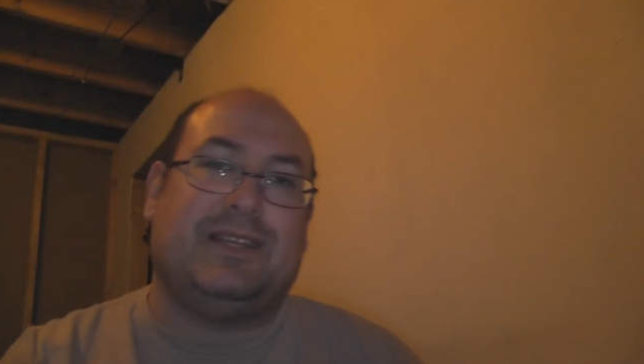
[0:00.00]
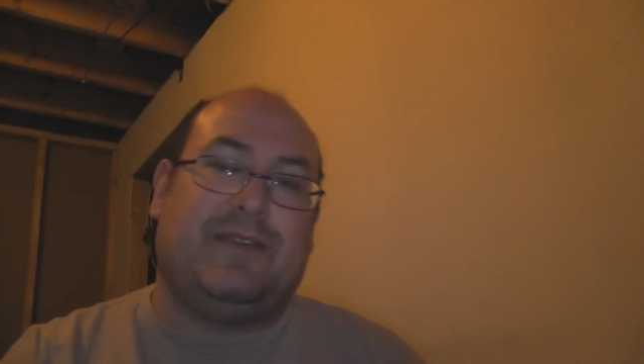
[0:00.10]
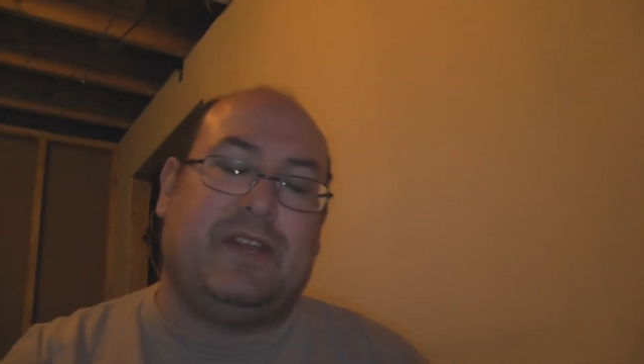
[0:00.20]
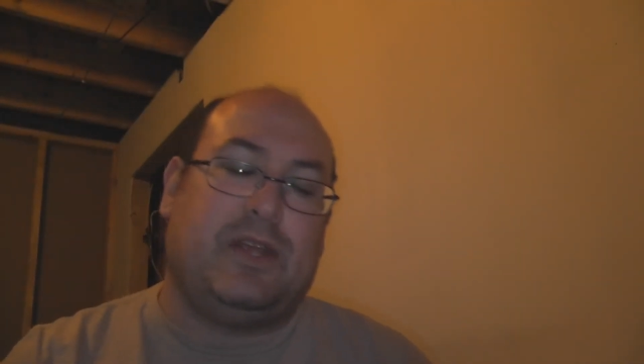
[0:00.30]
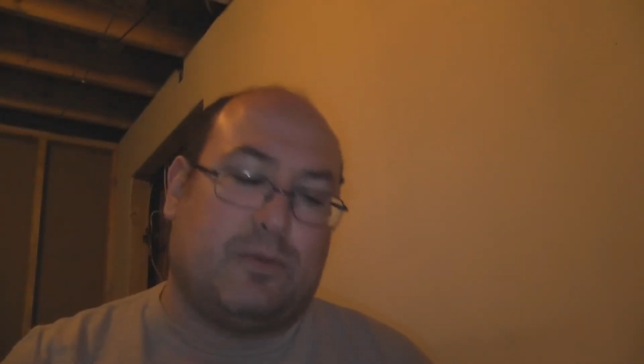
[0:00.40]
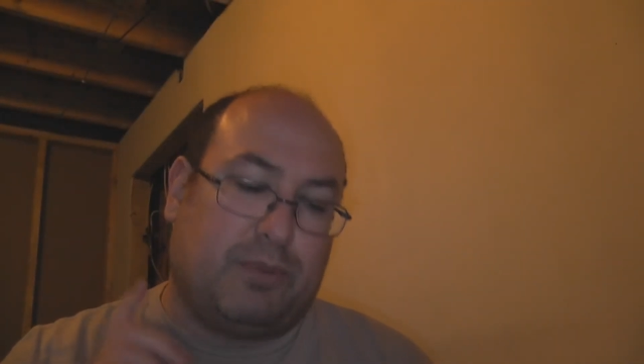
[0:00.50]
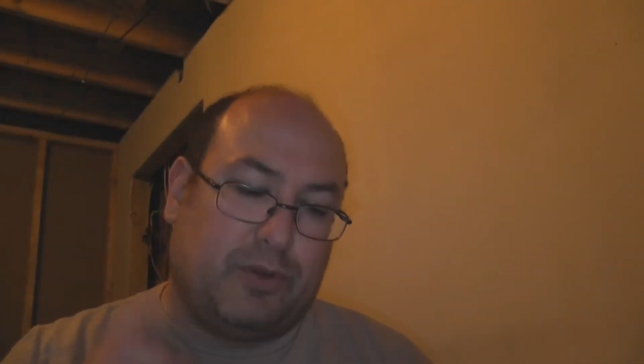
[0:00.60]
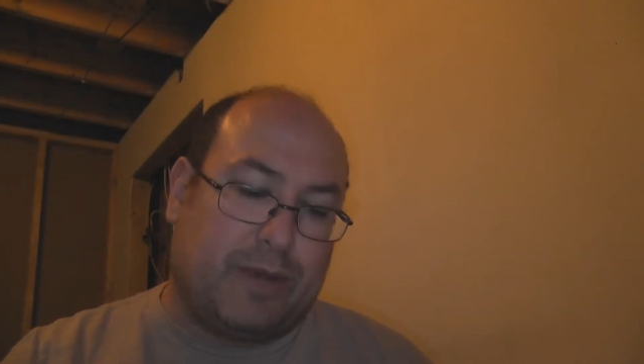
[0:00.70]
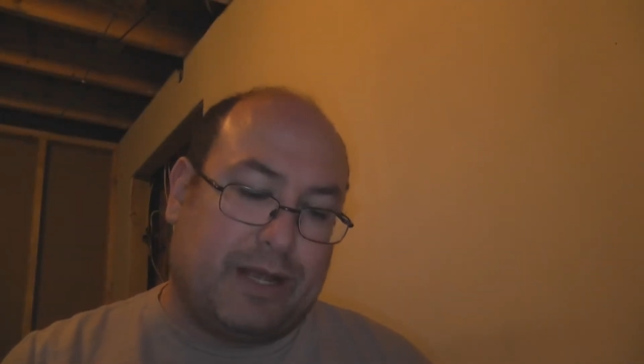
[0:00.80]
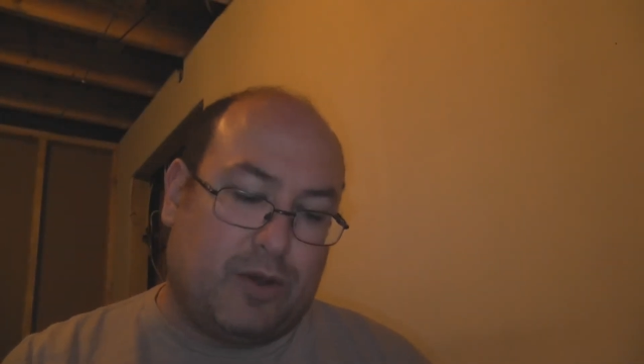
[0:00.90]
DVD or
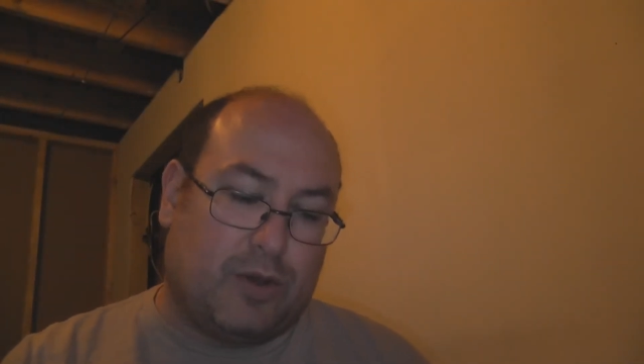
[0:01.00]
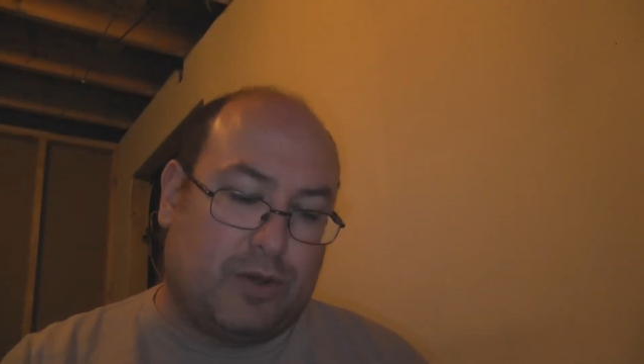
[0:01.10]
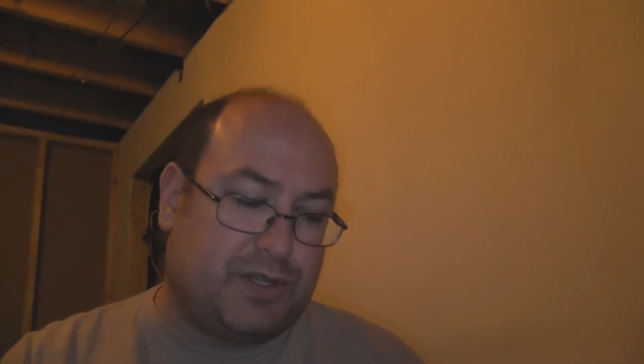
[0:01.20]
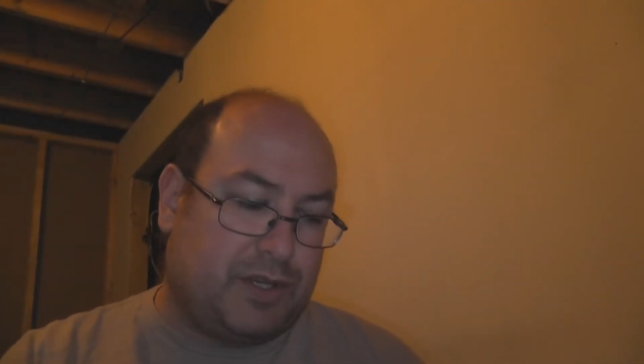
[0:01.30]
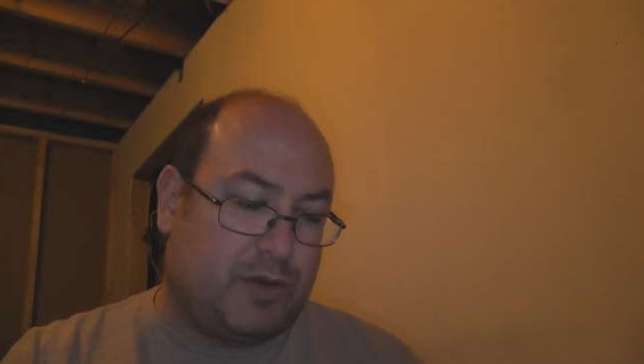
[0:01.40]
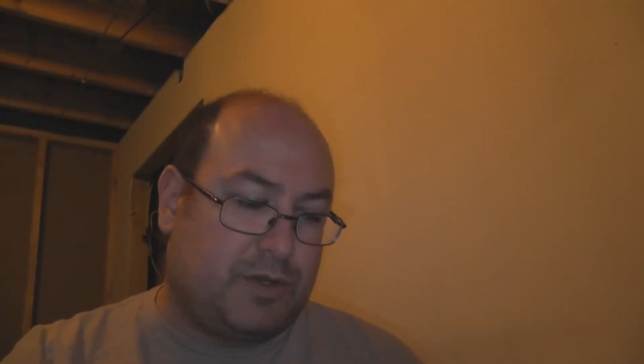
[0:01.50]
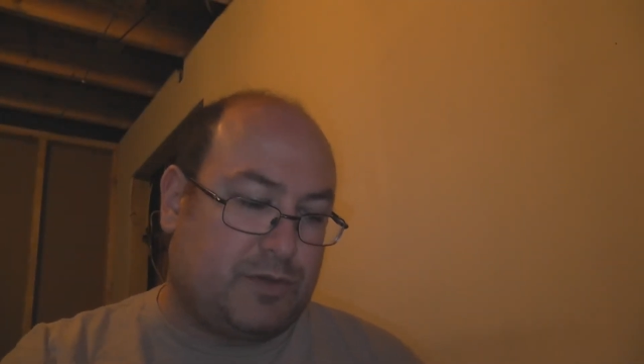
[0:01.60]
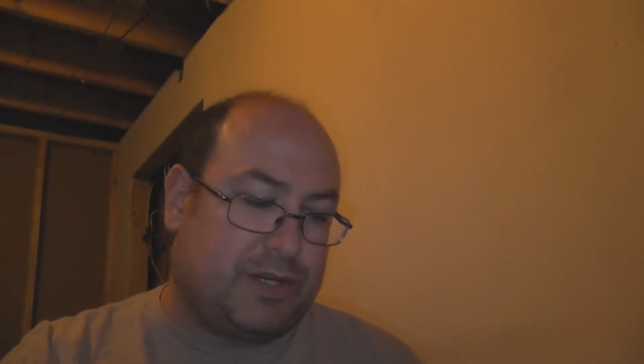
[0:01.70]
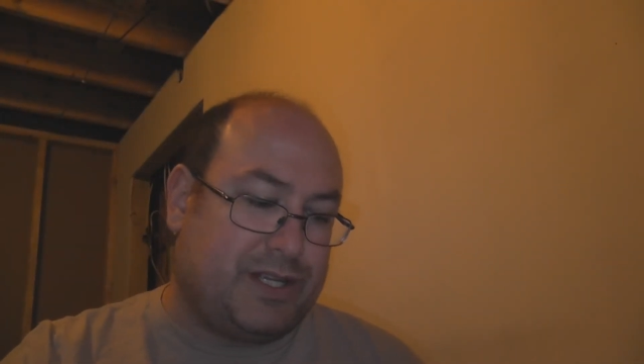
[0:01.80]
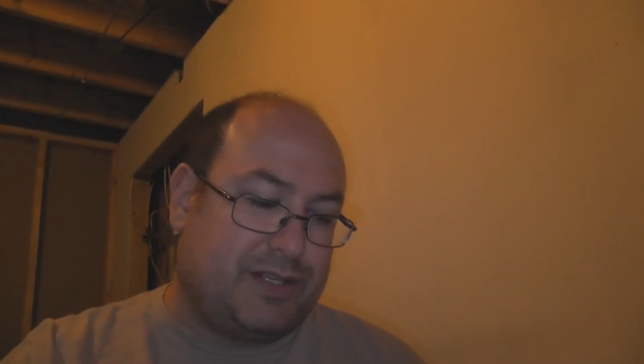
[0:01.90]
Blu-ray logo, so you know
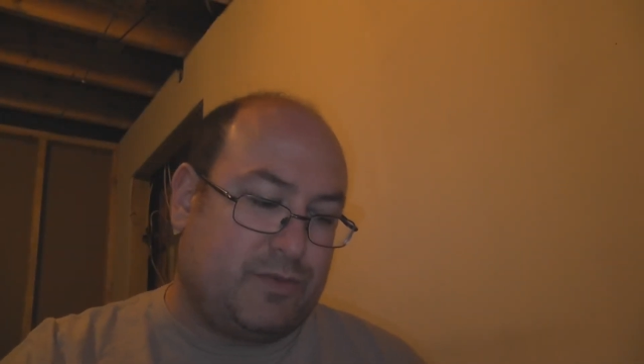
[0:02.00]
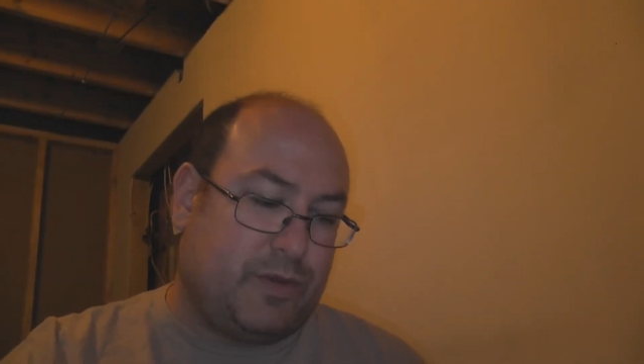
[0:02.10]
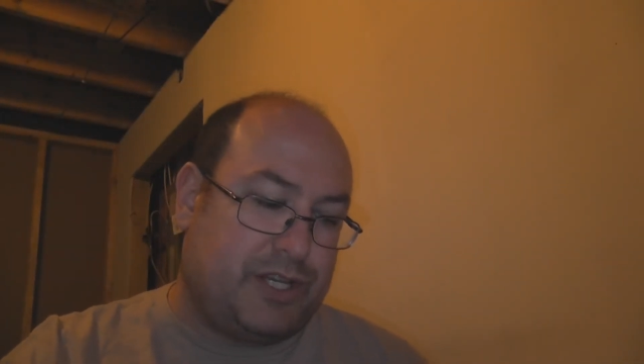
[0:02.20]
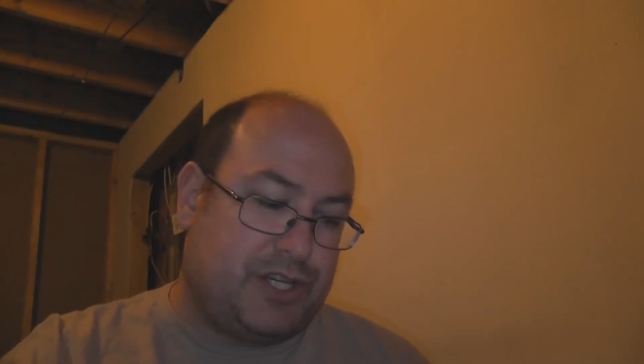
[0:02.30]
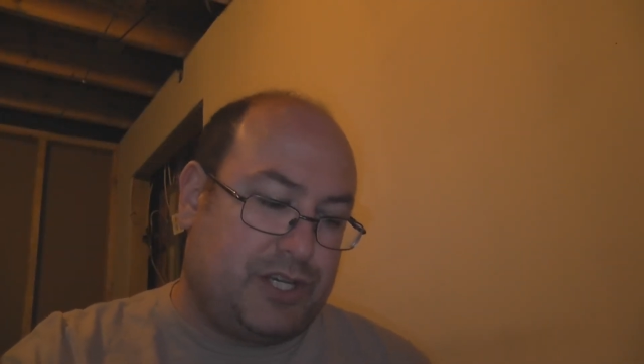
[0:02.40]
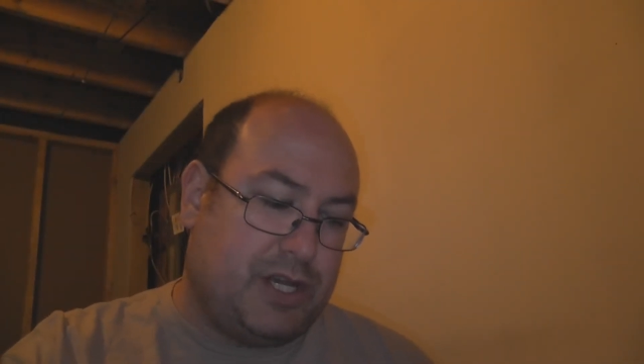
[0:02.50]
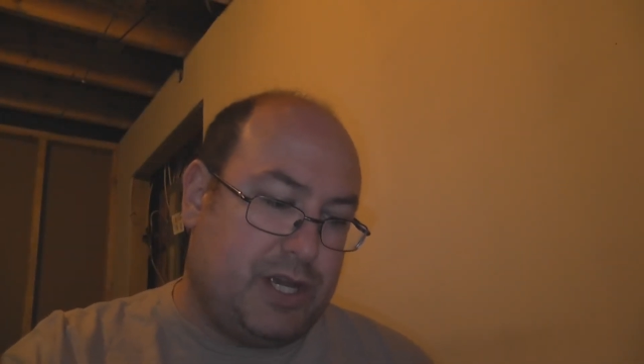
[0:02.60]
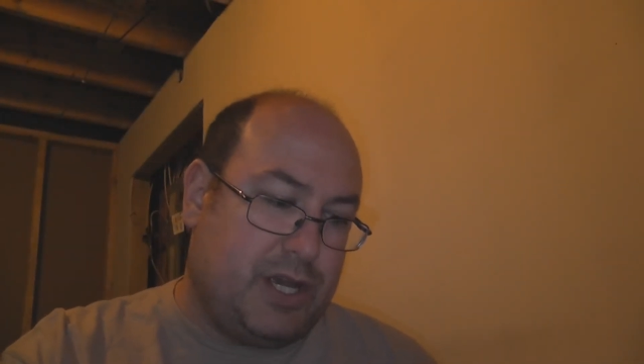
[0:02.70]
which one is which.